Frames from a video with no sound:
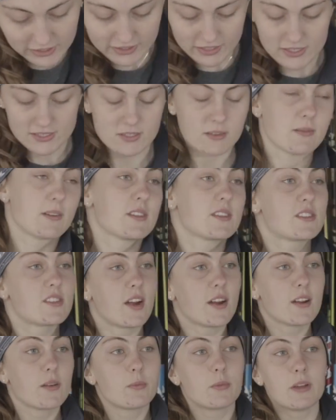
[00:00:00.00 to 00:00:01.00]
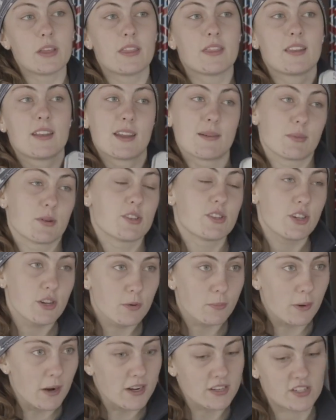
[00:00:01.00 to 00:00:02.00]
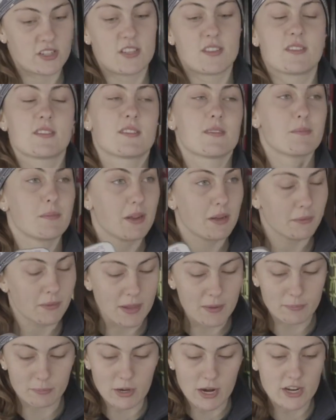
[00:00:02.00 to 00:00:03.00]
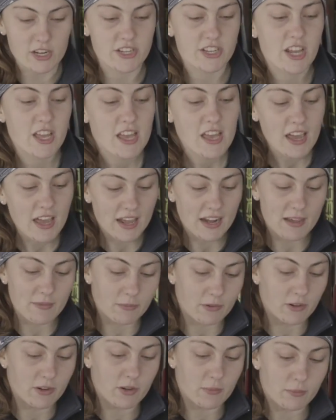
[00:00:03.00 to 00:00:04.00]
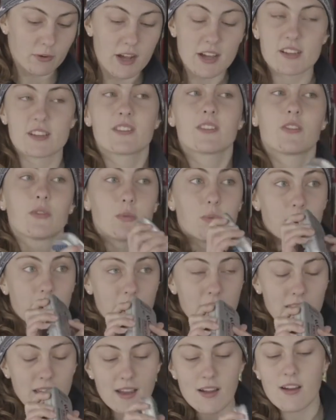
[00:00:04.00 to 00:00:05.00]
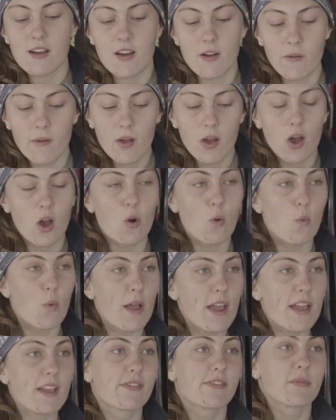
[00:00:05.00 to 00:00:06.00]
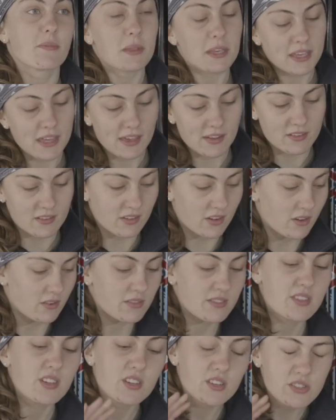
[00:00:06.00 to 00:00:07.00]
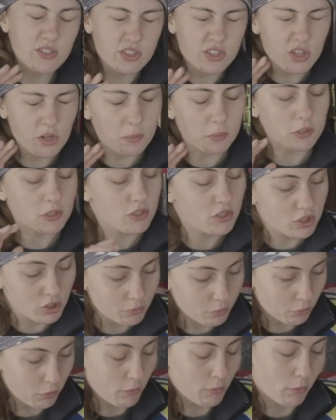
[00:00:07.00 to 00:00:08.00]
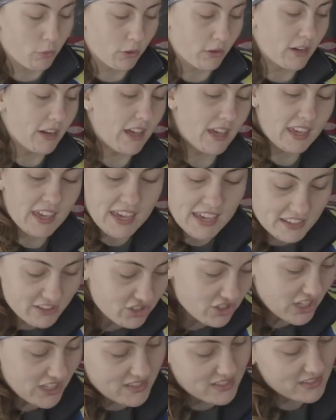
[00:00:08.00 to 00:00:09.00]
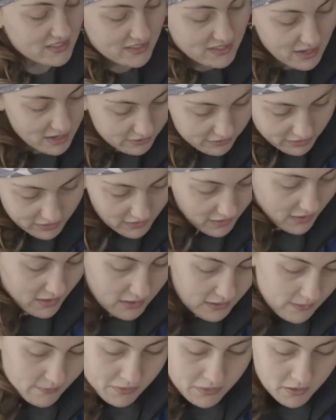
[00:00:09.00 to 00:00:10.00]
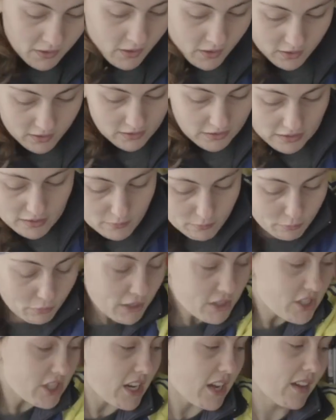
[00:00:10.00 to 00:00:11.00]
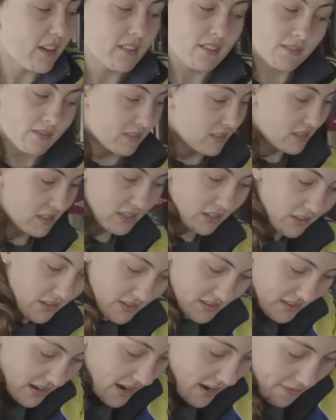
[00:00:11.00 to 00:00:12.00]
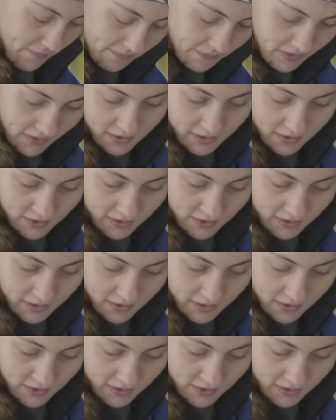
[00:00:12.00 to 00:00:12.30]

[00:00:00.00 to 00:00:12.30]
So I'm going to start with the number 2 brush. This is the mid-weight brush, and I'm going to brush with the arrow away from the kick zones. Super, super important. I can't stress this enough. Brushing, still the same.